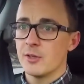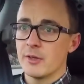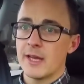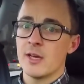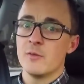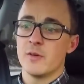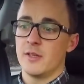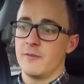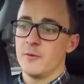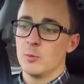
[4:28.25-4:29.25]
could get over
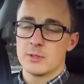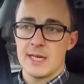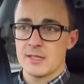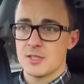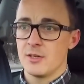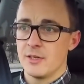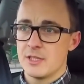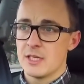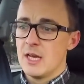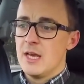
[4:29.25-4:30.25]
the fuel tank
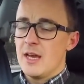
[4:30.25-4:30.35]
size